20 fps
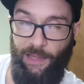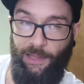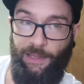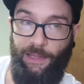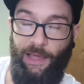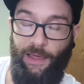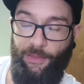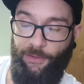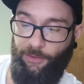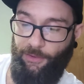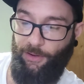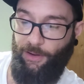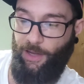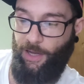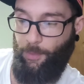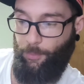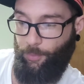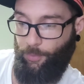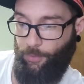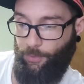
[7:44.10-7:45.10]
leather
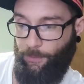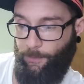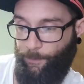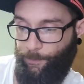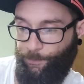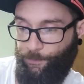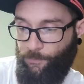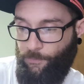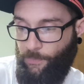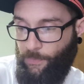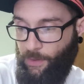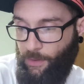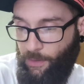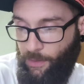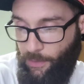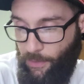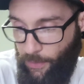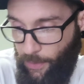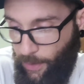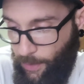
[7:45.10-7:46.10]
upper.
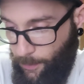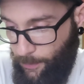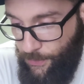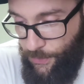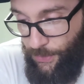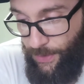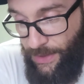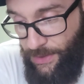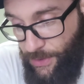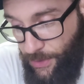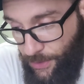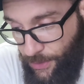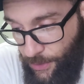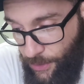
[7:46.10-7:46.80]
So that's good to